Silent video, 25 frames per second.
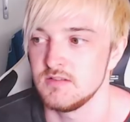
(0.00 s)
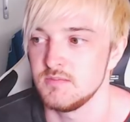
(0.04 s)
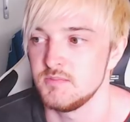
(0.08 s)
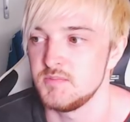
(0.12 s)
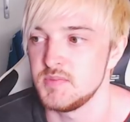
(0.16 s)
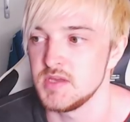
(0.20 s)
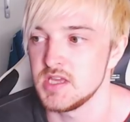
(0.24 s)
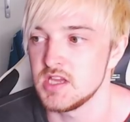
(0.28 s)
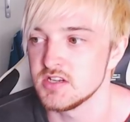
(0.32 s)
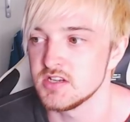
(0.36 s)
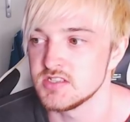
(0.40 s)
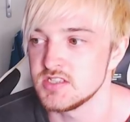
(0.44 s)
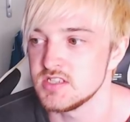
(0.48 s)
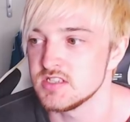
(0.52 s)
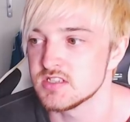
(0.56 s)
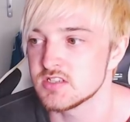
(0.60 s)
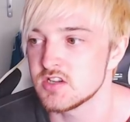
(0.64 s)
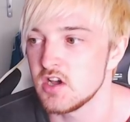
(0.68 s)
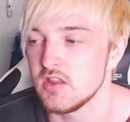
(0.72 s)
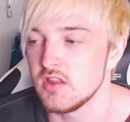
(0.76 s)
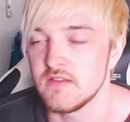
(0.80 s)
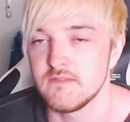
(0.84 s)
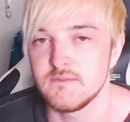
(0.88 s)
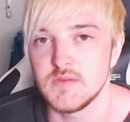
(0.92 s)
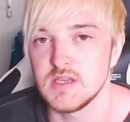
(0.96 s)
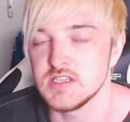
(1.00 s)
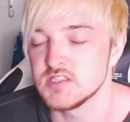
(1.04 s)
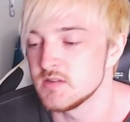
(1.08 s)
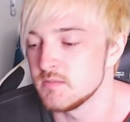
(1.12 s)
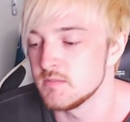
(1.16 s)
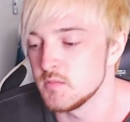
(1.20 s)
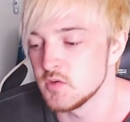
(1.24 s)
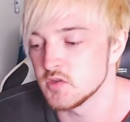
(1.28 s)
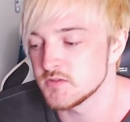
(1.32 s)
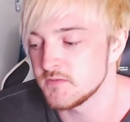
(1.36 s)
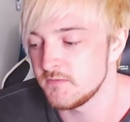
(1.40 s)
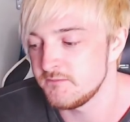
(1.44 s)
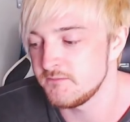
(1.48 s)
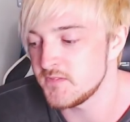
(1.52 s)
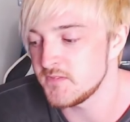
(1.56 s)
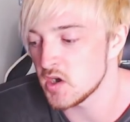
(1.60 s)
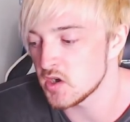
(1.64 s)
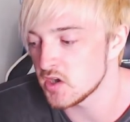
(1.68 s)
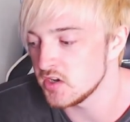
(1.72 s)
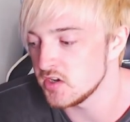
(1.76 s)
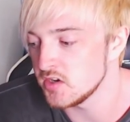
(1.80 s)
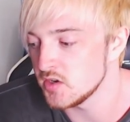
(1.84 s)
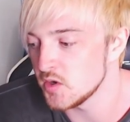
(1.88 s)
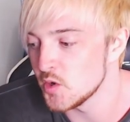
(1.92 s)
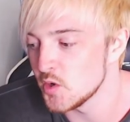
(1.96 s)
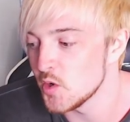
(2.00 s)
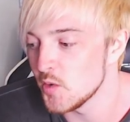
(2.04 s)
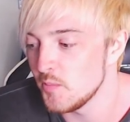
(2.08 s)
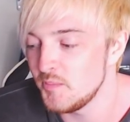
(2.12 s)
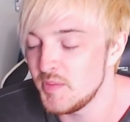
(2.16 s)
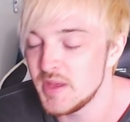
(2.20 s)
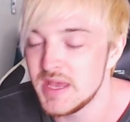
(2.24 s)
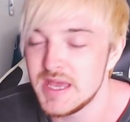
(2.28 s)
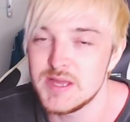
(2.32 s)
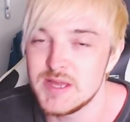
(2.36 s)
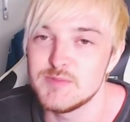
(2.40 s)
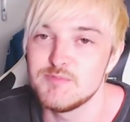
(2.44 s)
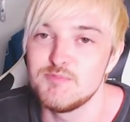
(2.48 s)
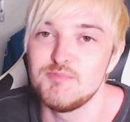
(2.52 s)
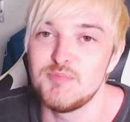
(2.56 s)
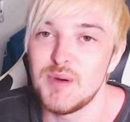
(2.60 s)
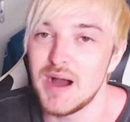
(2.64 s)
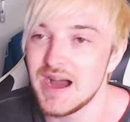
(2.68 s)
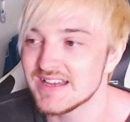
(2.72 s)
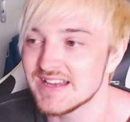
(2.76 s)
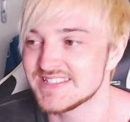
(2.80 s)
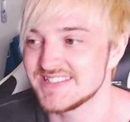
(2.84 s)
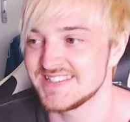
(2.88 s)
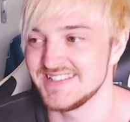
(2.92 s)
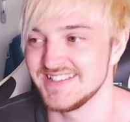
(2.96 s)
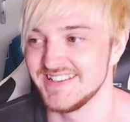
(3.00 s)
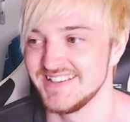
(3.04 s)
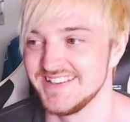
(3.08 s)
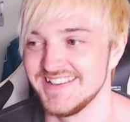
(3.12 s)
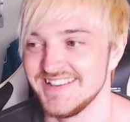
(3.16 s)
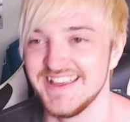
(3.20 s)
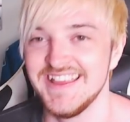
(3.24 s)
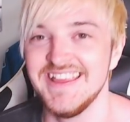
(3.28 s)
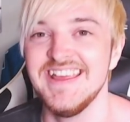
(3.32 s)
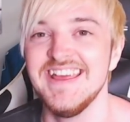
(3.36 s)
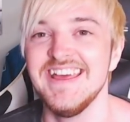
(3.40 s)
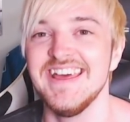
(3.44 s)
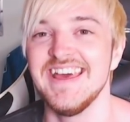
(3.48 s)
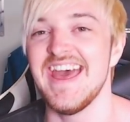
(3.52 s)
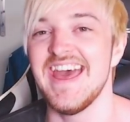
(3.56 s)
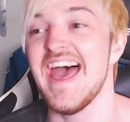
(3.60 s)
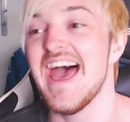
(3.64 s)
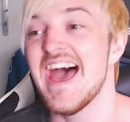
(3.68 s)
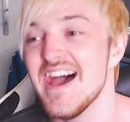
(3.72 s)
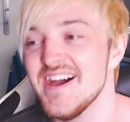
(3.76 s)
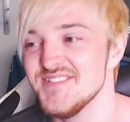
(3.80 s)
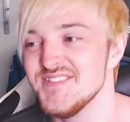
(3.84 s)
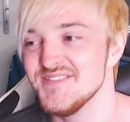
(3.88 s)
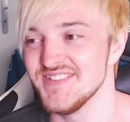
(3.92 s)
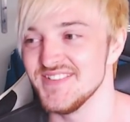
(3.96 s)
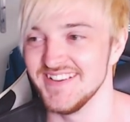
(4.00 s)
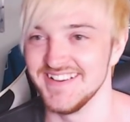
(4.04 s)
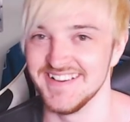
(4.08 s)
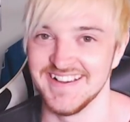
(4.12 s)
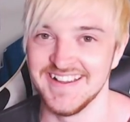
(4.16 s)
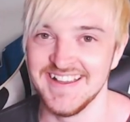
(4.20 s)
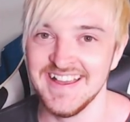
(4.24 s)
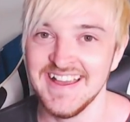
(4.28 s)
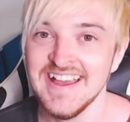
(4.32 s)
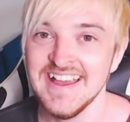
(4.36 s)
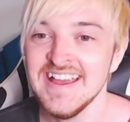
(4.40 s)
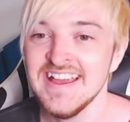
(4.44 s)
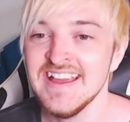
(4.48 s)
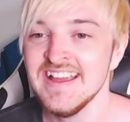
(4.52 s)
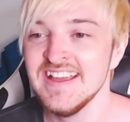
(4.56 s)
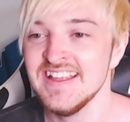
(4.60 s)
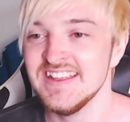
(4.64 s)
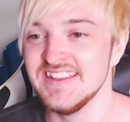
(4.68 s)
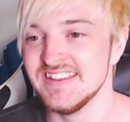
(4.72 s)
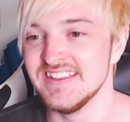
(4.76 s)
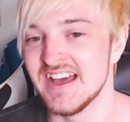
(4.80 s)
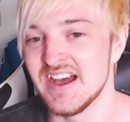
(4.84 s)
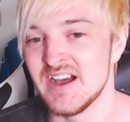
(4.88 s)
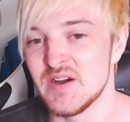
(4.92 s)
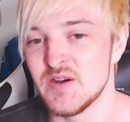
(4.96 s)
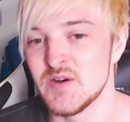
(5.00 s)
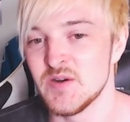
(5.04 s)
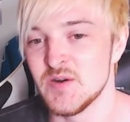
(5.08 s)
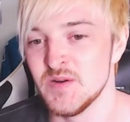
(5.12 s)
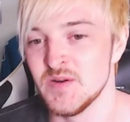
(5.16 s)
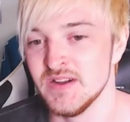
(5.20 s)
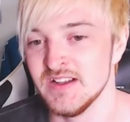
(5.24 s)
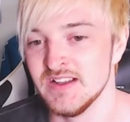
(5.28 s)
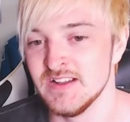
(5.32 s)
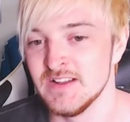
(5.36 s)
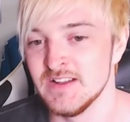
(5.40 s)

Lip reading: Because he's the most fucking OP bastard ever. Now,